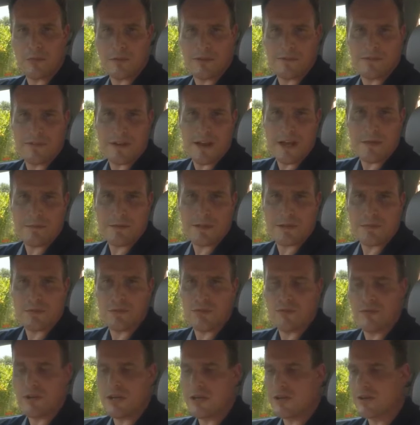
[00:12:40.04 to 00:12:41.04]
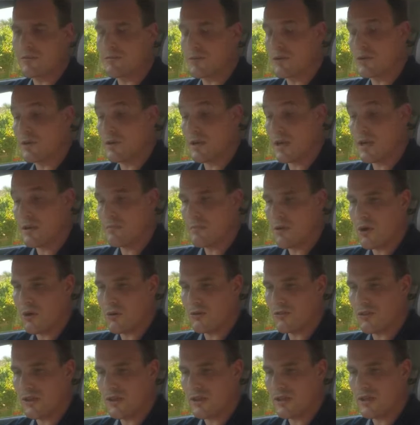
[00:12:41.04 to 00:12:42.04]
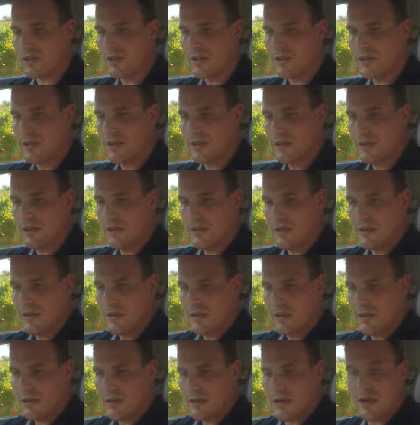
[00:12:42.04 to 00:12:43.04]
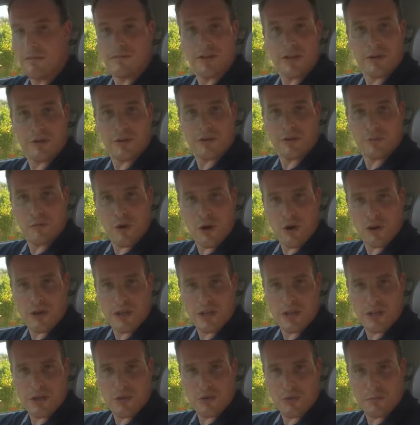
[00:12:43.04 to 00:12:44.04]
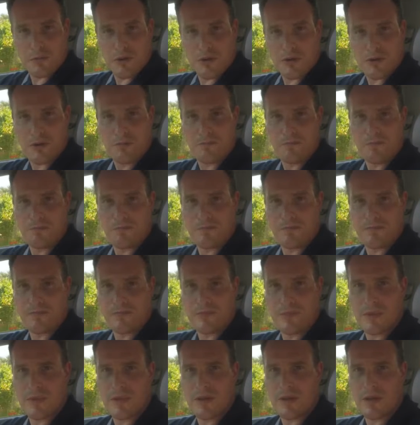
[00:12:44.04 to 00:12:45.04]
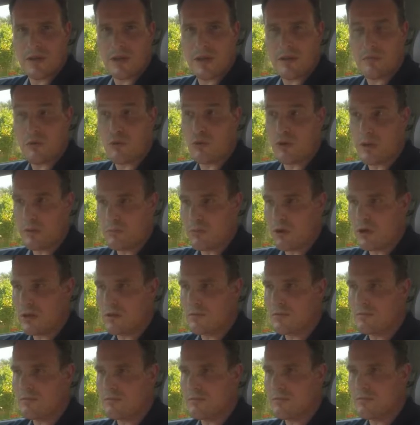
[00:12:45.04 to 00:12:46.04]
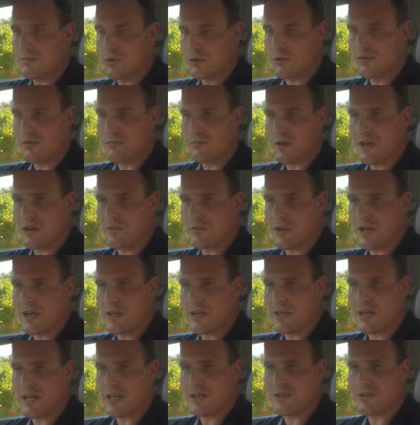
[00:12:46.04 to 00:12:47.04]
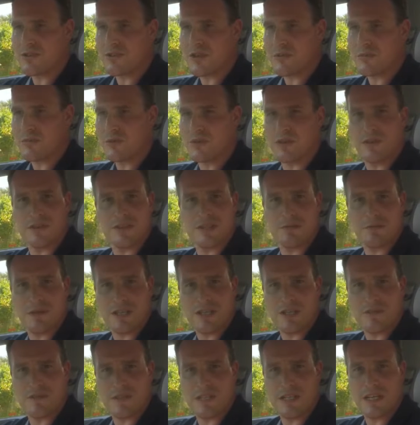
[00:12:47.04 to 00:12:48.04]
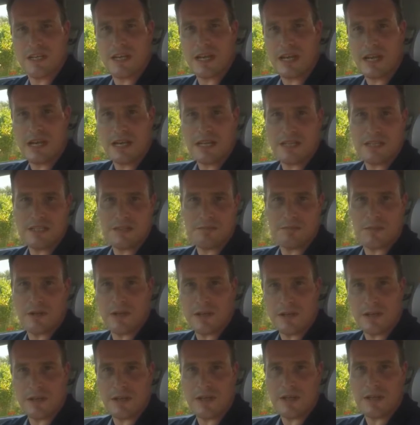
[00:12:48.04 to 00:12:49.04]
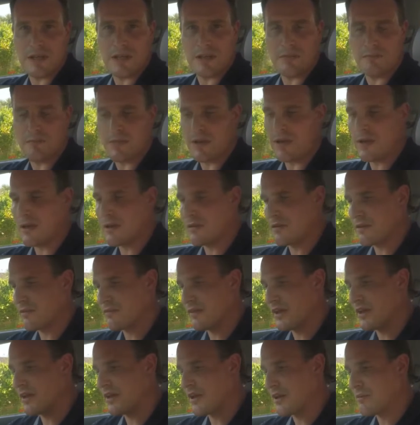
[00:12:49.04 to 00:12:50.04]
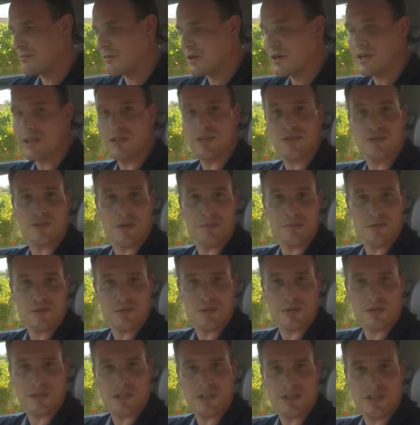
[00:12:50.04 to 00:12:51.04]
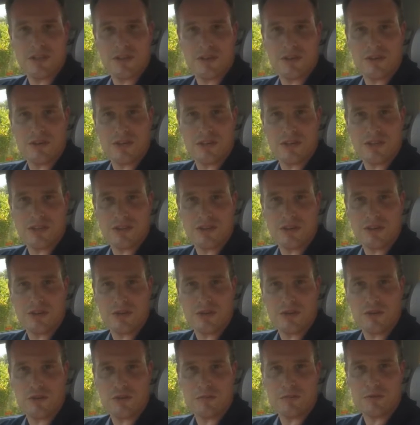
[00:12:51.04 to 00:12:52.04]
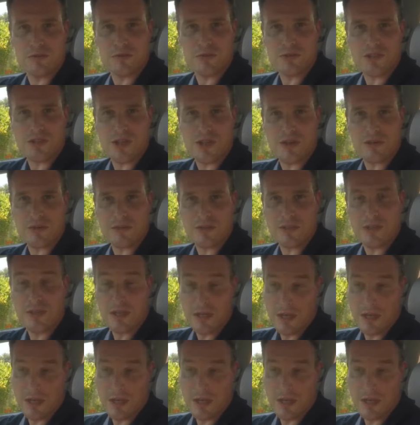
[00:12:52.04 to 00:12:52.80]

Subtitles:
bit of an epic with the rear, but hey, all done. I've now got a working GoPro. Only one. Both of mine went knackers up within the space of a day, and my lavalier mic, so I'm doing this on internal GoPro sound.